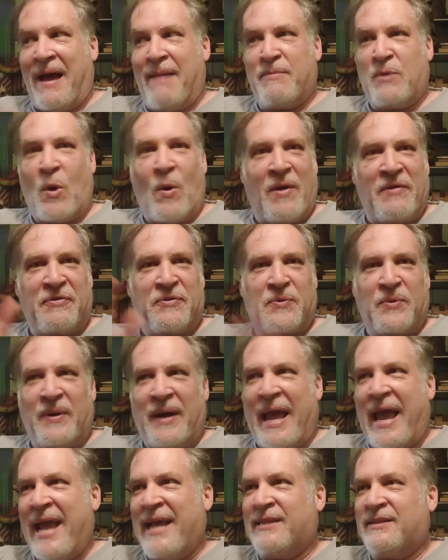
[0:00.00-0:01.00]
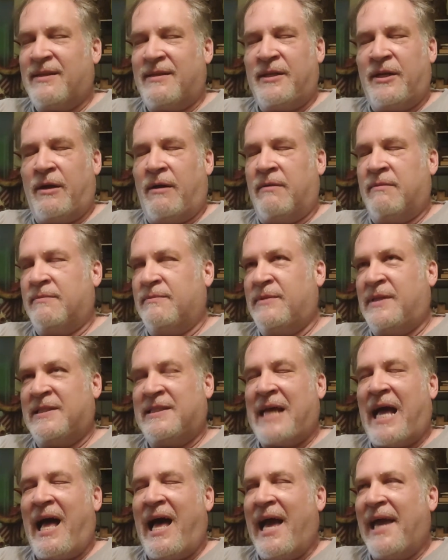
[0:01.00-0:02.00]
going through it, and, these
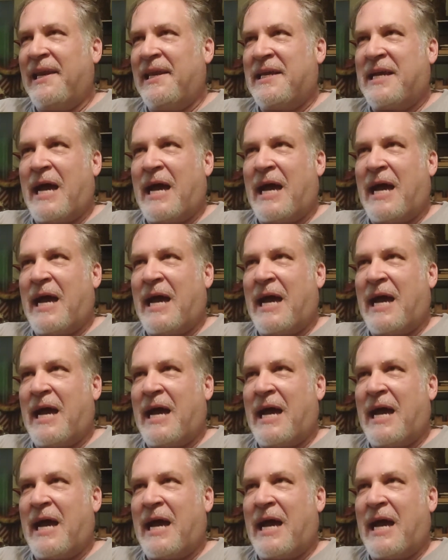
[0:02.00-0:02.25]
highly